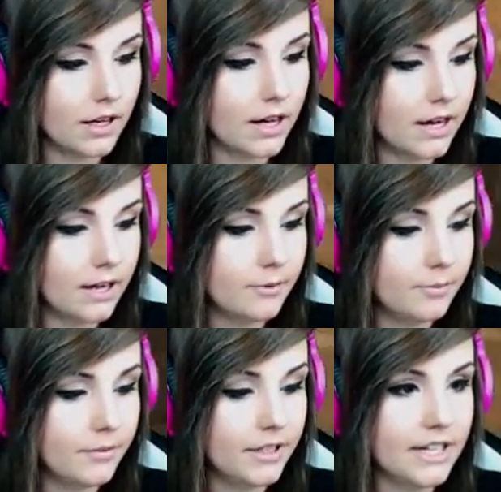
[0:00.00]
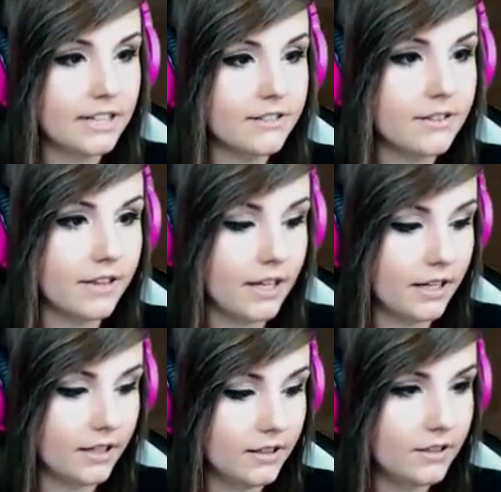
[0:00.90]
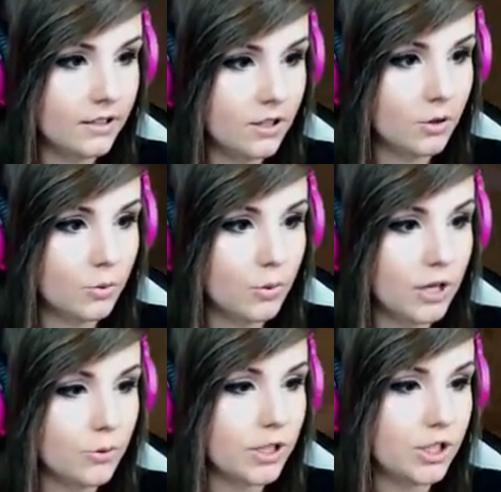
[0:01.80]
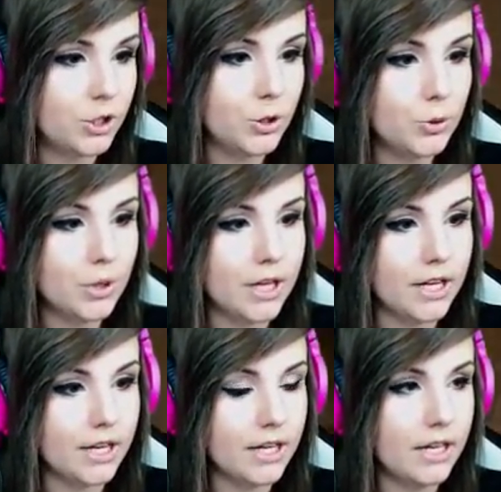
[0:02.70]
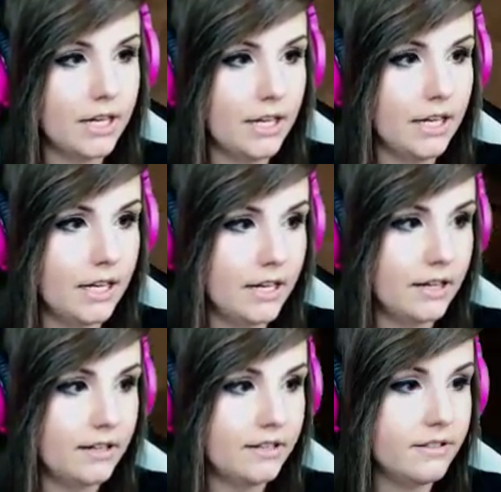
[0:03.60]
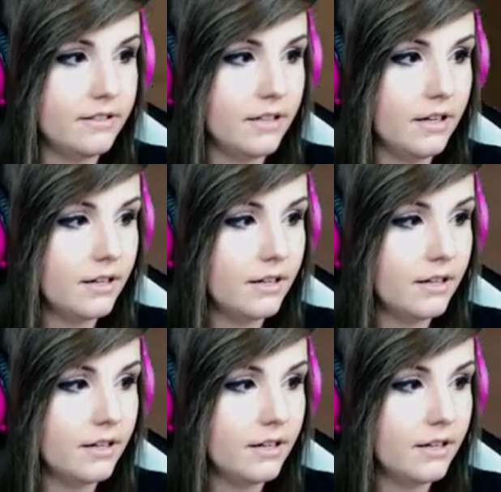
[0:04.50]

The next thing, what we're doing is